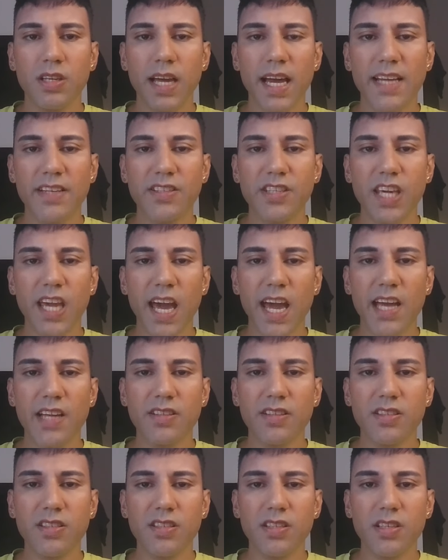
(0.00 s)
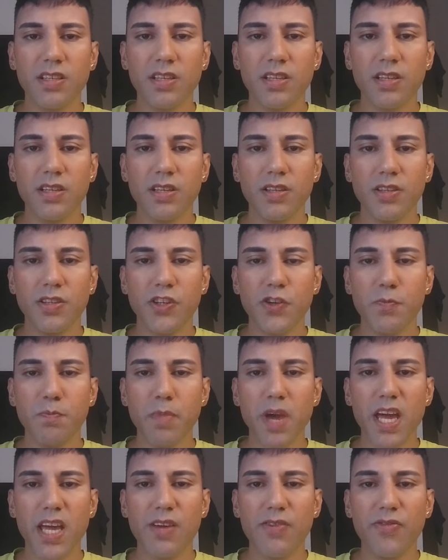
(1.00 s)
And yet, you
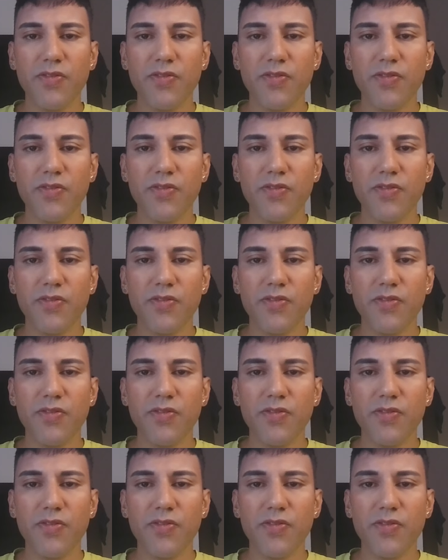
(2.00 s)
may